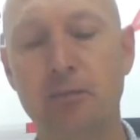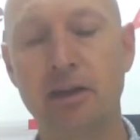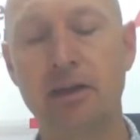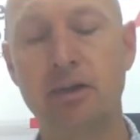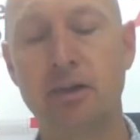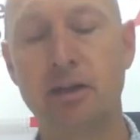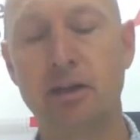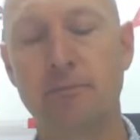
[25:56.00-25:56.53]
we
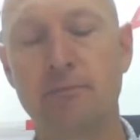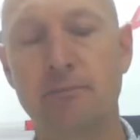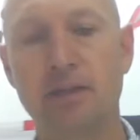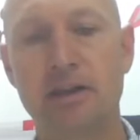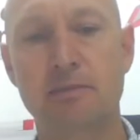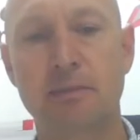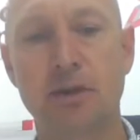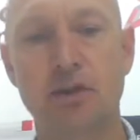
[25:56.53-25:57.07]
do
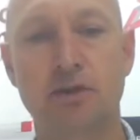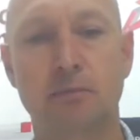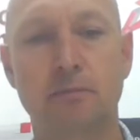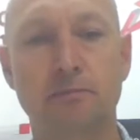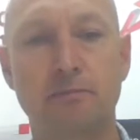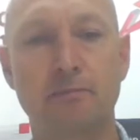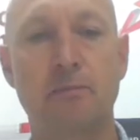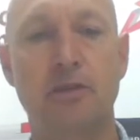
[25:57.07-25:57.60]
a
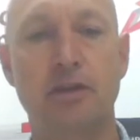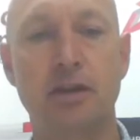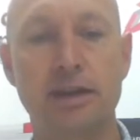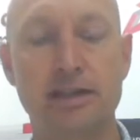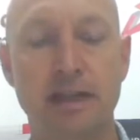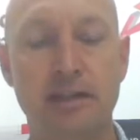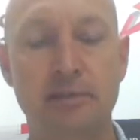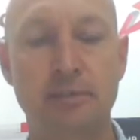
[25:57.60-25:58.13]
special
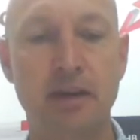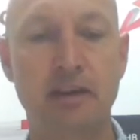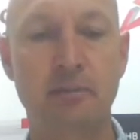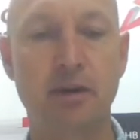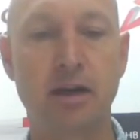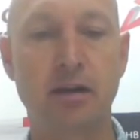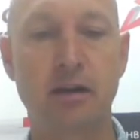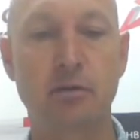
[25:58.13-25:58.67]
36-month
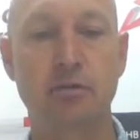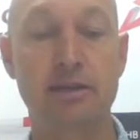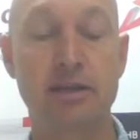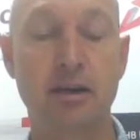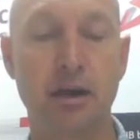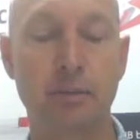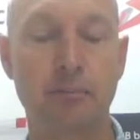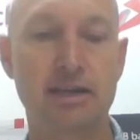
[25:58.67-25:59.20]
period with
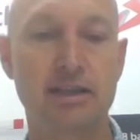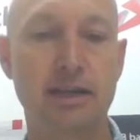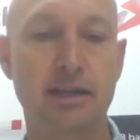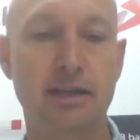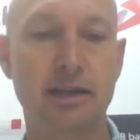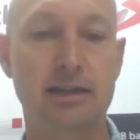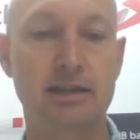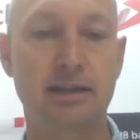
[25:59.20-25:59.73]

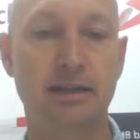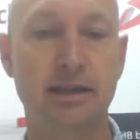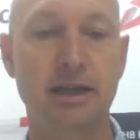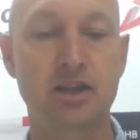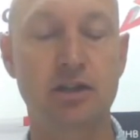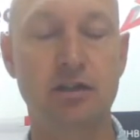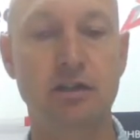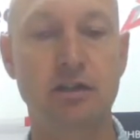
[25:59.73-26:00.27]
0%
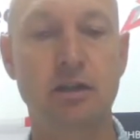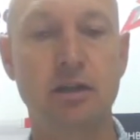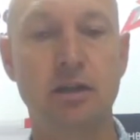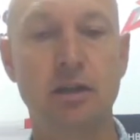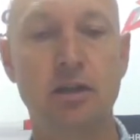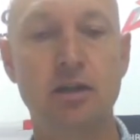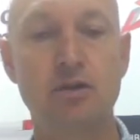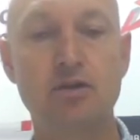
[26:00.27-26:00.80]
escalation
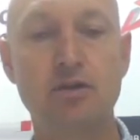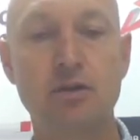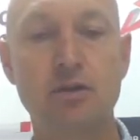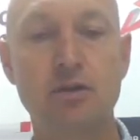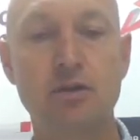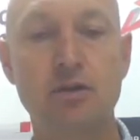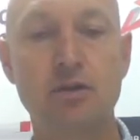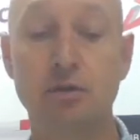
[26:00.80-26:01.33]
to the
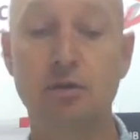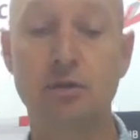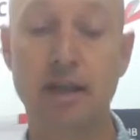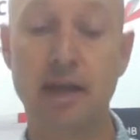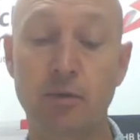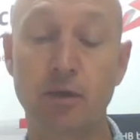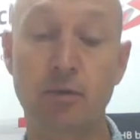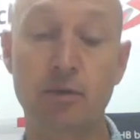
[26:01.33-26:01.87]
schools,
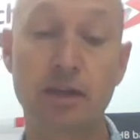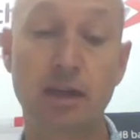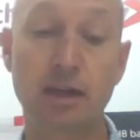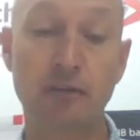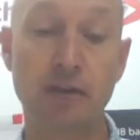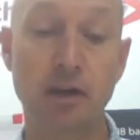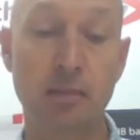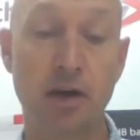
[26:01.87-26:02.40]
also
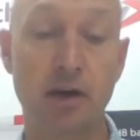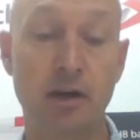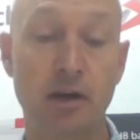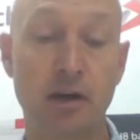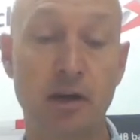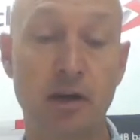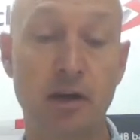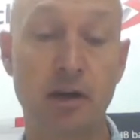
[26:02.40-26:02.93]
give them
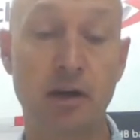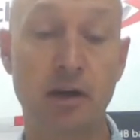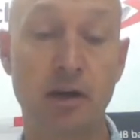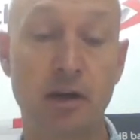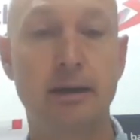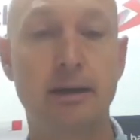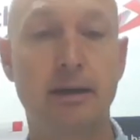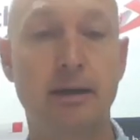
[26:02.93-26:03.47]
ownership.
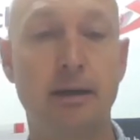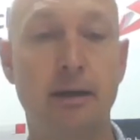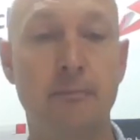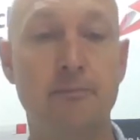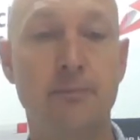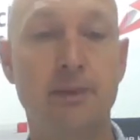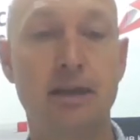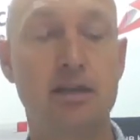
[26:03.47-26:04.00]

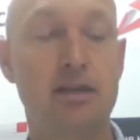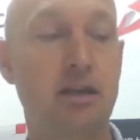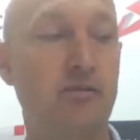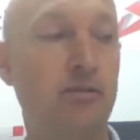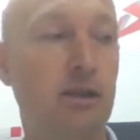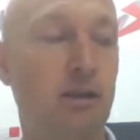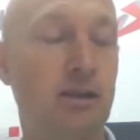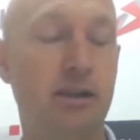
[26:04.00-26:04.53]
So if
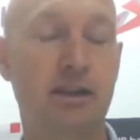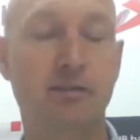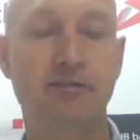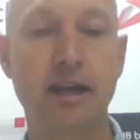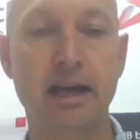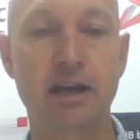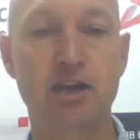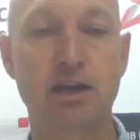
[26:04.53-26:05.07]
we look at the
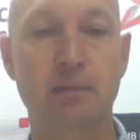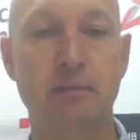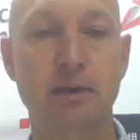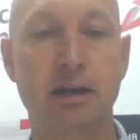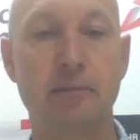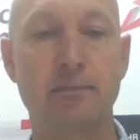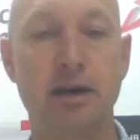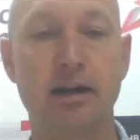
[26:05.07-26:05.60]
flagship,
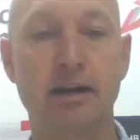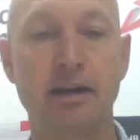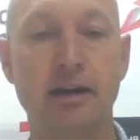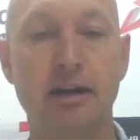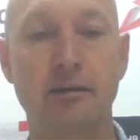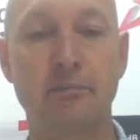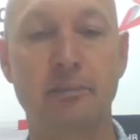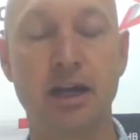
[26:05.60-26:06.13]
like
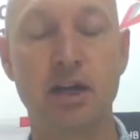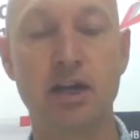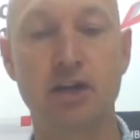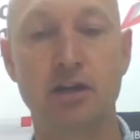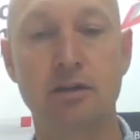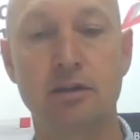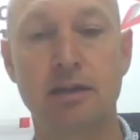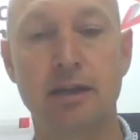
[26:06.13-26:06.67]
Murray
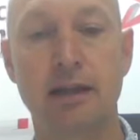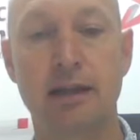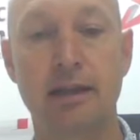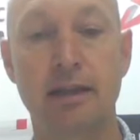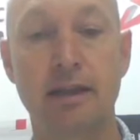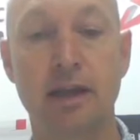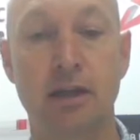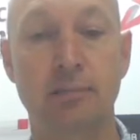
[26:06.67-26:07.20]
mentioned,
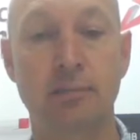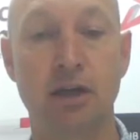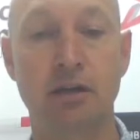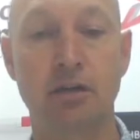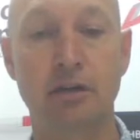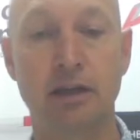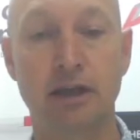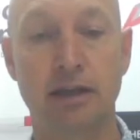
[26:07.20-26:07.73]
the
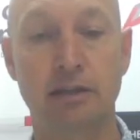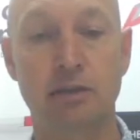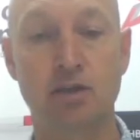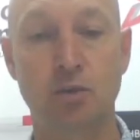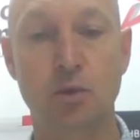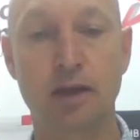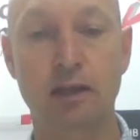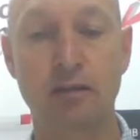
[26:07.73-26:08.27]
Elmo
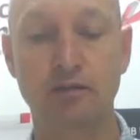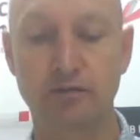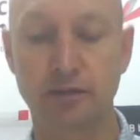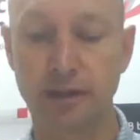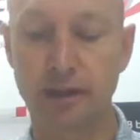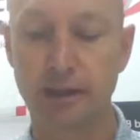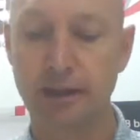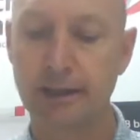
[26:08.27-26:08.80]

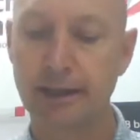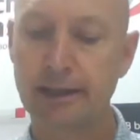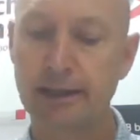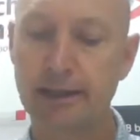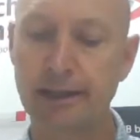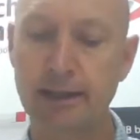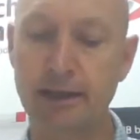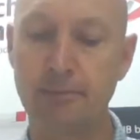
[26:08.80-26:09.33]
L12,
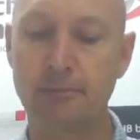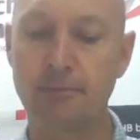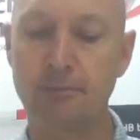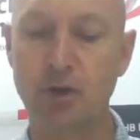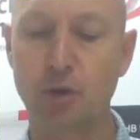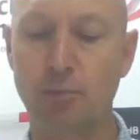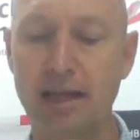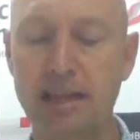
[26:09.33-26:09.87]

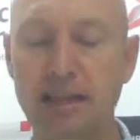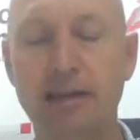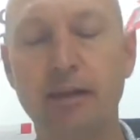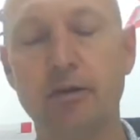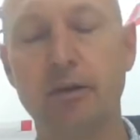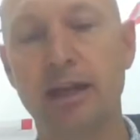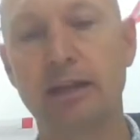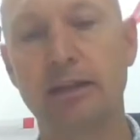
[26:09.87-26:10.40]
your
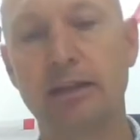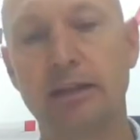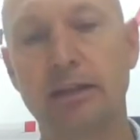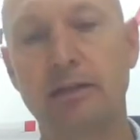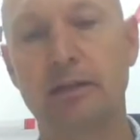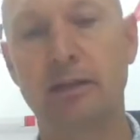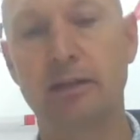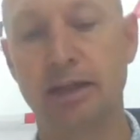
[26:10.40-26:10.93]
monthly
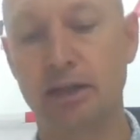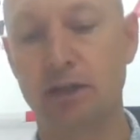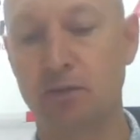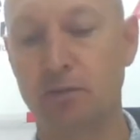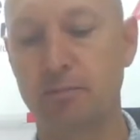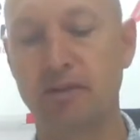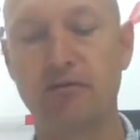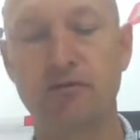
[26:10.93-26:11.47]
rental on that
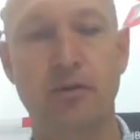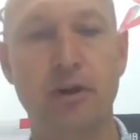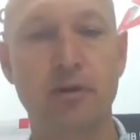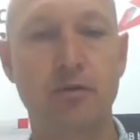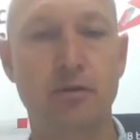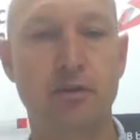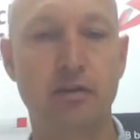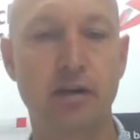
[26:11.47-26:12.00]
would be
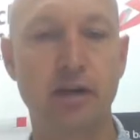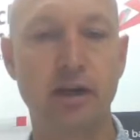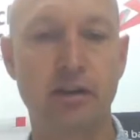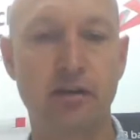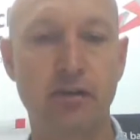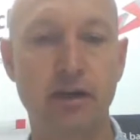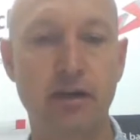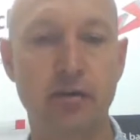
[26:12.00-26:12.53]

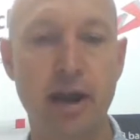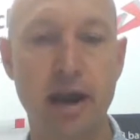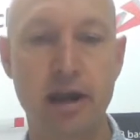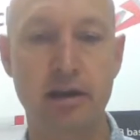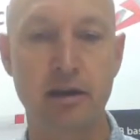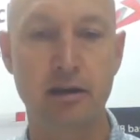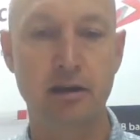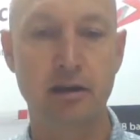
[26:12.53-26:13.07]
433
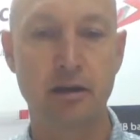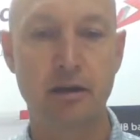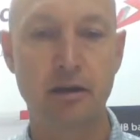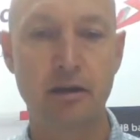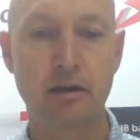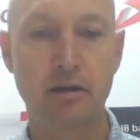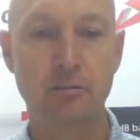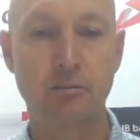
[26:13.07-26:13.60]
Rand
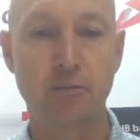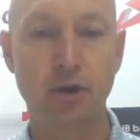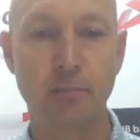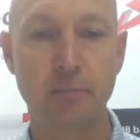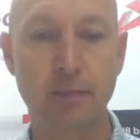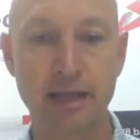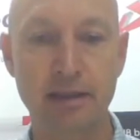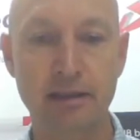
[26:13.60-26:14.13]
per
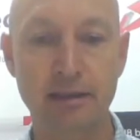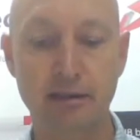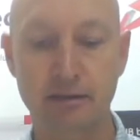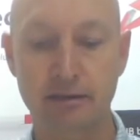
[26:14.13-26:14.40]
month.